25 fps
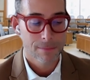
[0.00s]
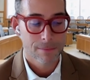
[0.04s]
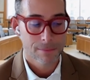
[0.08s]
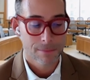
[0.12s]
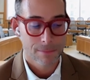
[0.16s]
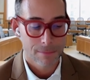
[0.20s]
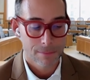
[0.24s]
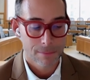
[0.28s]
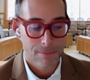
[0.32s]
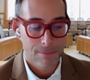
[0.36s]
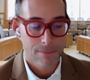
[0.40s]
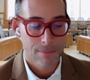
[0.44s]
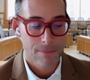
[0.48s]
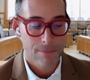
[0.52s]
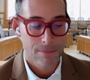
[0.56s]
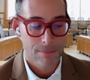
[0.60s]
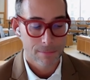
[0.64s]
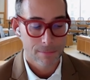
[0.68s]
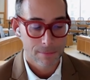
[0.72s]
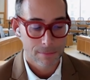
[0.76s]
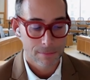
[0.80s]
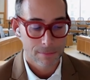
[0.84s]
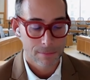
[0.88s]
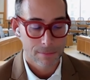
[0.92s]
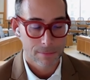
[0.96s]

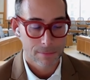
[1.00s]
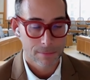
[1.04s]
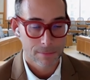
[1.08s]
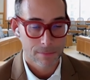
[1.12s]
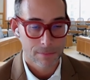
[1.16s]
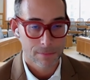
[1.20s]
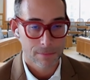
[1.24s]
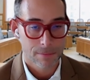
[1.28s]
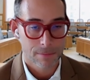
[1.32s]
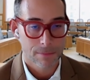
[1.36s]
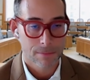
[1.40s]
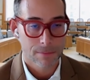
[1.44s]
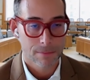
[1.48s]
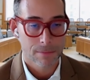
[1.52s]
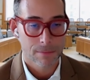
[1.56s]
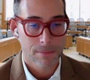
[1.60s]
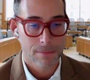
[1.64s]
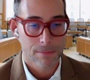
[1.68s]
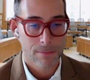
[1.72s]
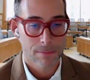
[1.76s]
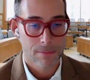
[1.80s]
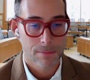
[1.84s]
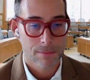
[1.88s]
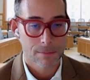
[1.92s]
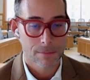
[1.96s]

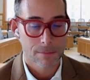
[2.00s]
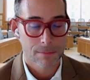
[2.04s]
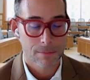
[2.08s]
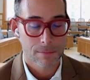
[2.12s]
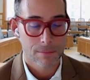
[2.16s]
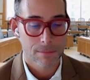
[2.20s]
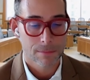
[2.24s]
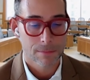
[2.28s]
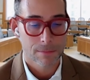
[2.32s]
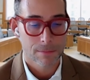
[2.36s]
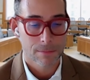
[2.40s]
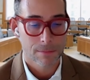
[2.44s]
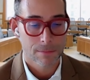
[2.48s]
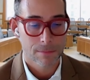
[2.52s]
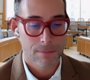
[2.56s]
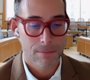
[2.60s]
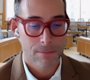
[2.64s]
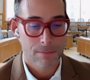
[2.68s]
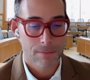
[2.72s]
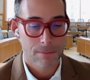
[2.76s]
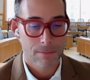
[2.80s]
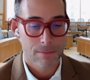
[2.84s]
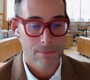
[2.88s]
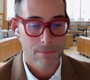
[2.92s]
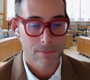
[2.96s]

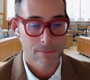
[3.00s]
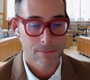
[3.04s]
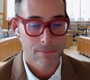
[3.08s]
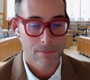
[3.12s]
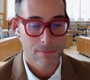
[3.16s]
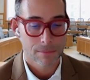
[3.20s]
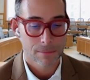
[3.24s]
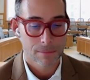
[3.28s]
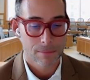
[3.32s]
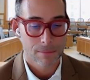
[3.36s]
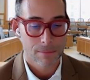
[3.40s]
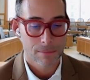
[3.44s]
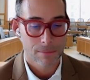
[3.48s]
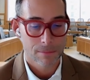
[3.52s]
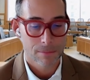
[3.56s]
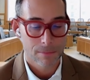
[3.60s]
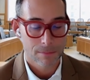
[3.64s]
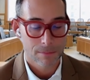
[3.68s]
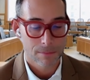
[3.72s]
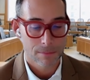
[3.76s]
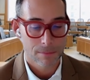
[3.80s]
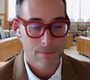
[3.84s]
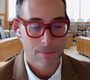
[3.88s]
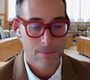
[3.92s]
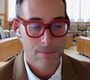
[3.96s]

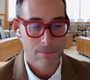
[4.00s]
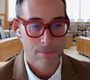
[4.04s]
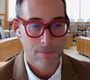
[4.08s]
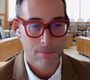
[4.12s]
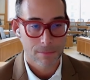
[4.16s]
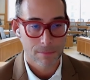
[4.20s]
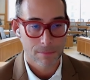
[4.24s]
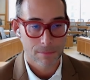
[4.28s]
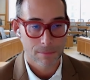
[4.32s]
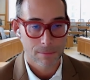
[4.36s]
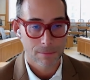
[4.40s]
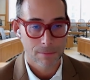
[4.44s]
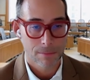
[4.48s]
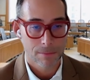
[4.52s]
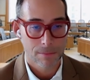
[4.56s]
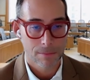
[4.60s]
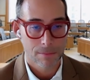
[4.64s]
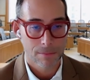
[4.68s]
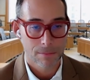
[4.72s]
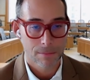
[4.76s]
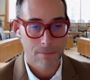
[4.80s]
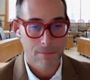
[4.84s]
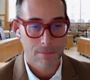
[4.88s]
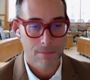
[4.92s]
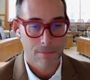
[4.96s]

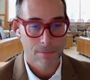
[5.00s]
This person isn't speaking.